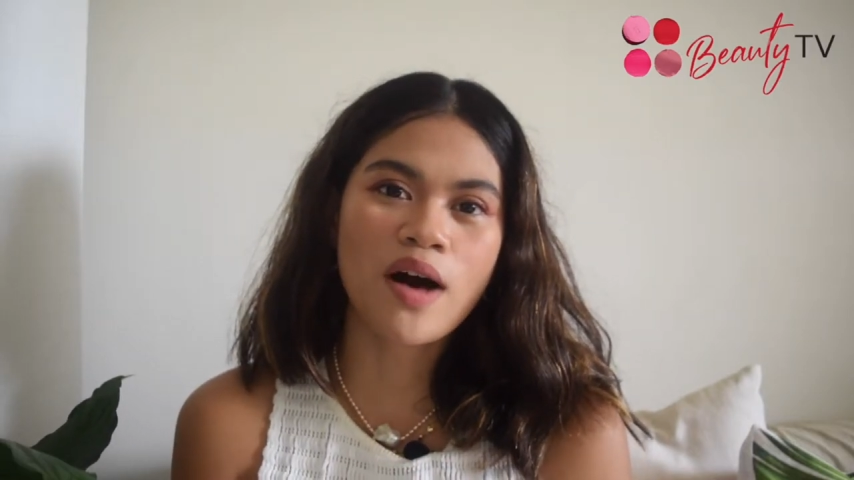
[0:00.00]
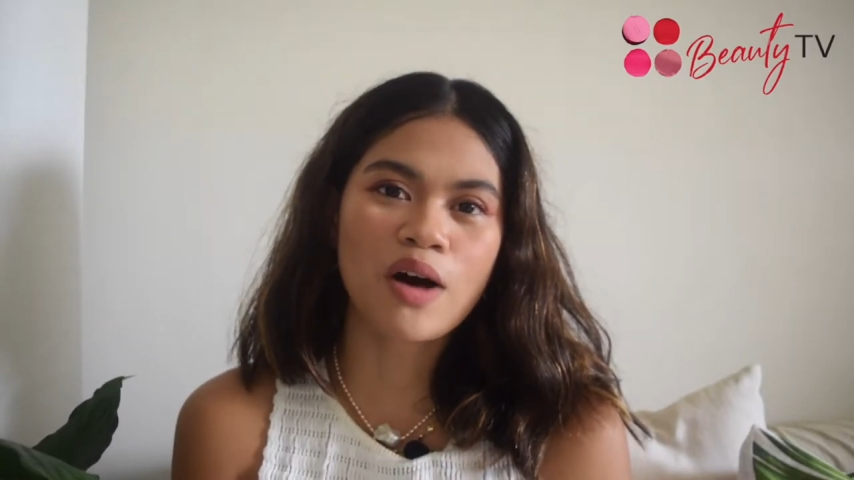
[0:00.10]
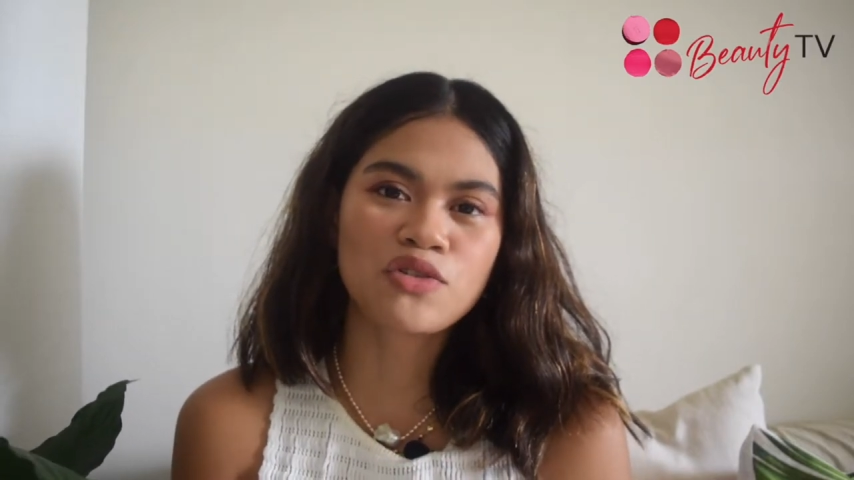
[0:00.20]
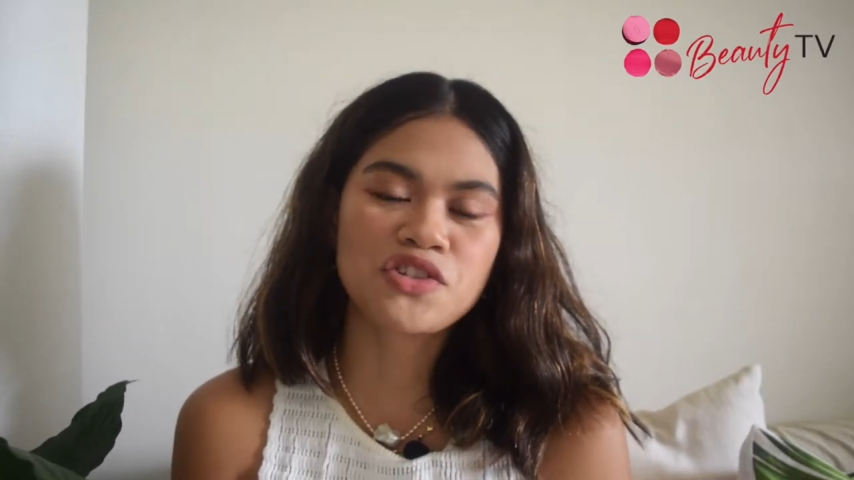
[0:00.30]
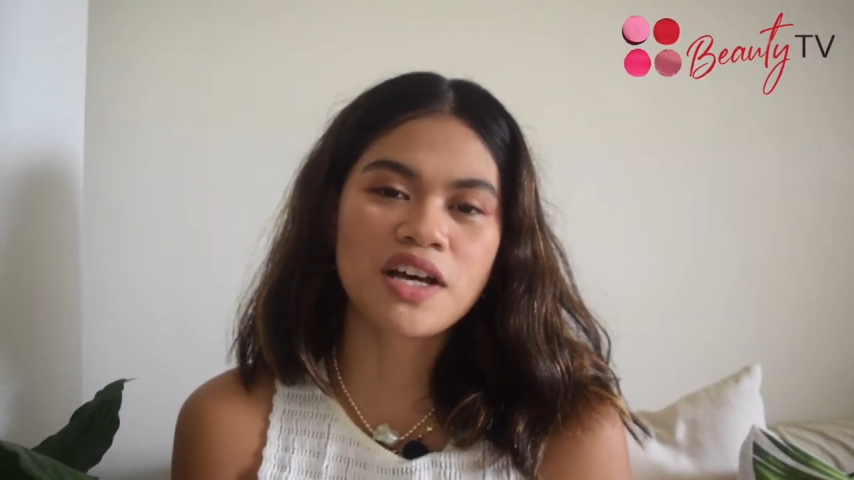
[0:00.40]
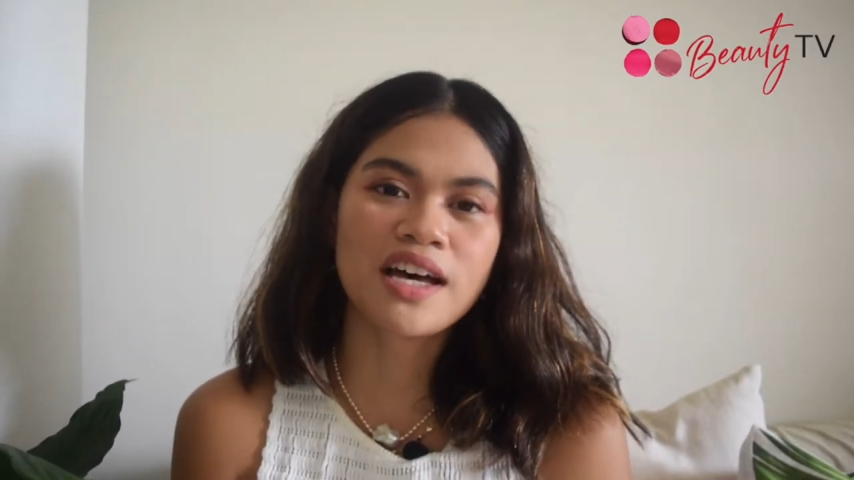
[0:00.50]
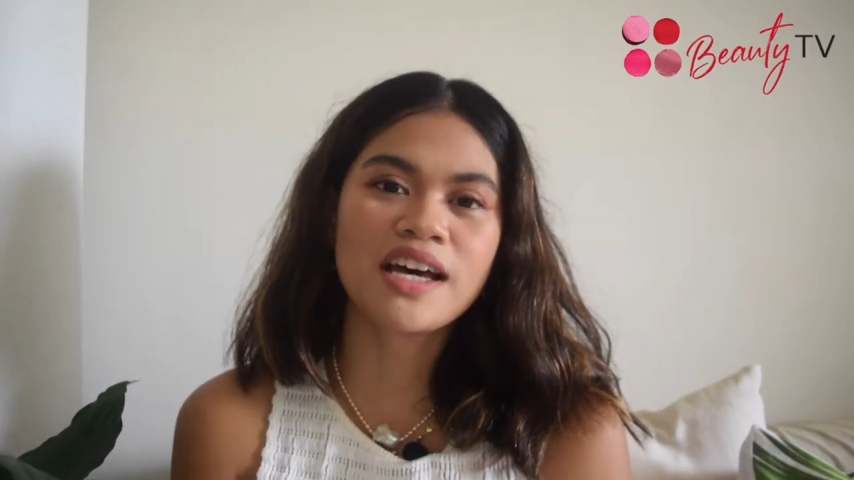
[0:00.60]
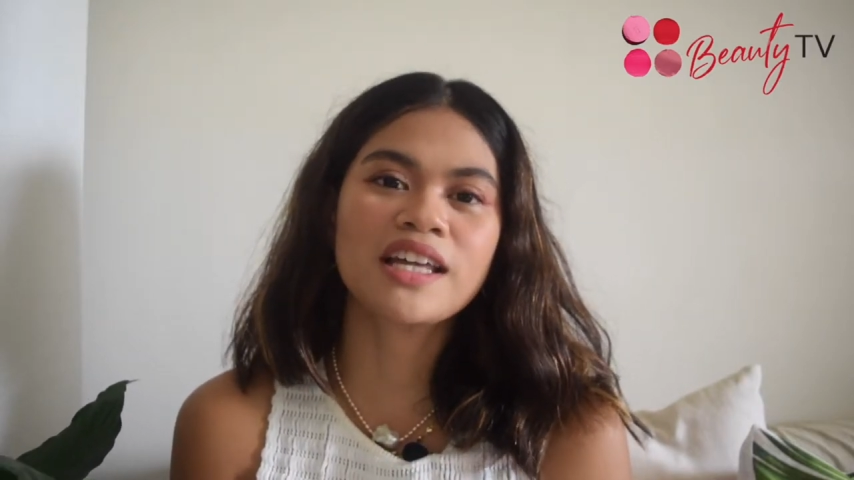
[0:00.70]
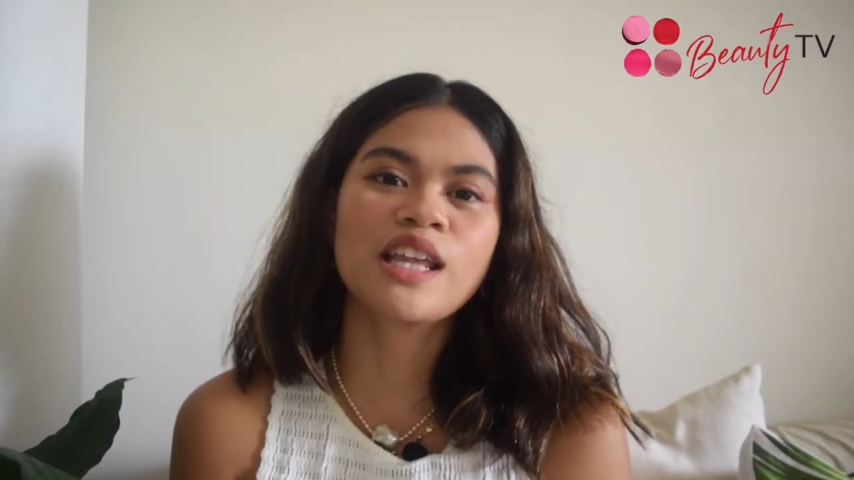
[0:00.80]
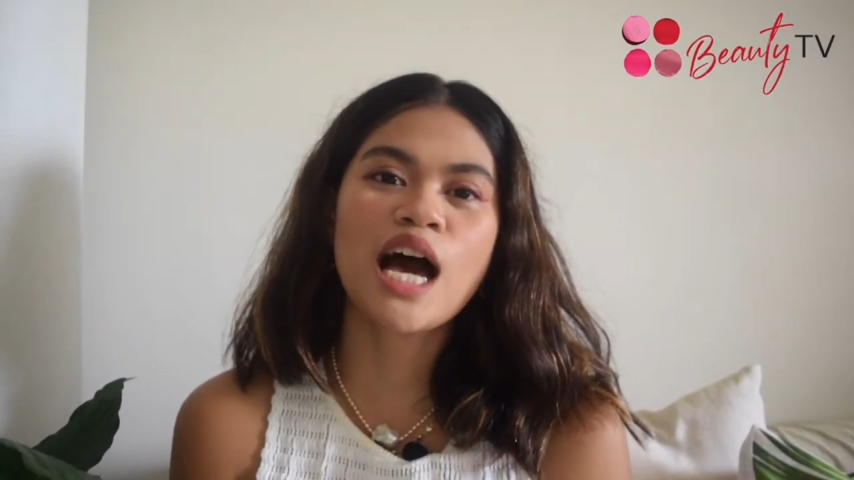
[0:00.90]

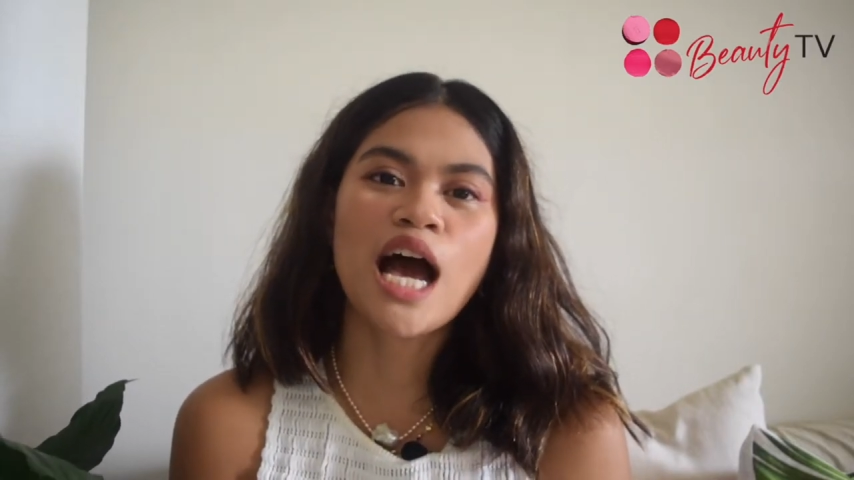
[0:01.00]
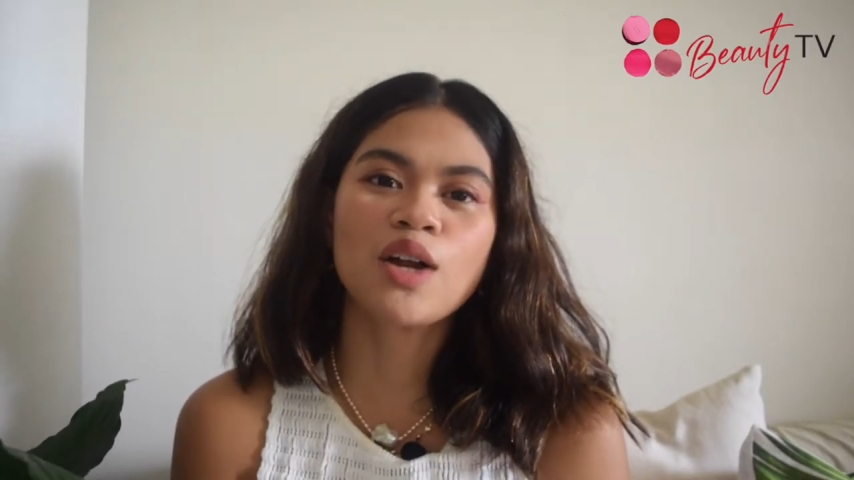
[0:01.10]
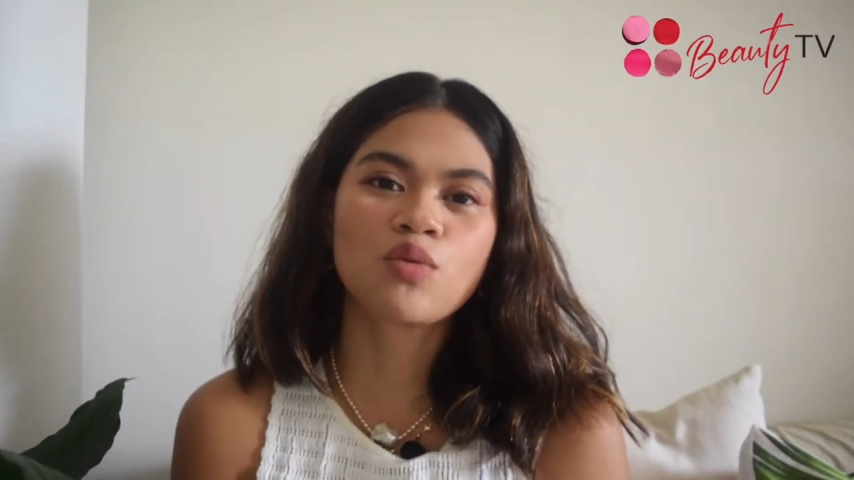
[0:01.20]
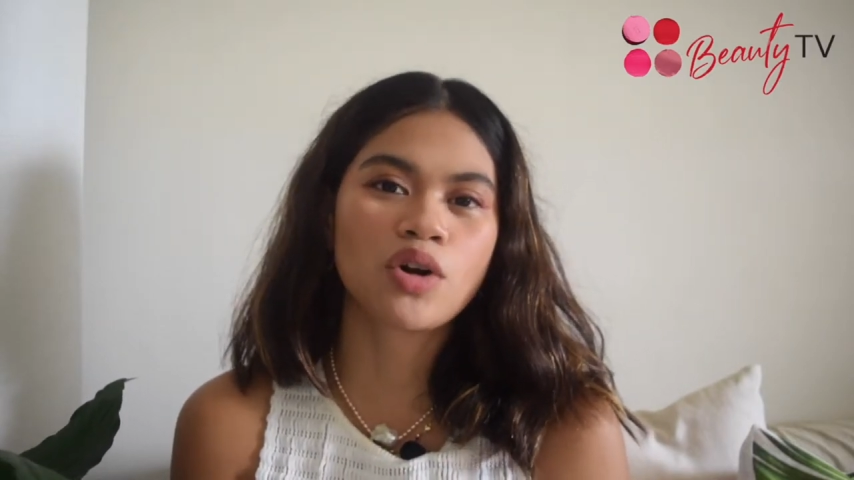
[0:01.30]
outside and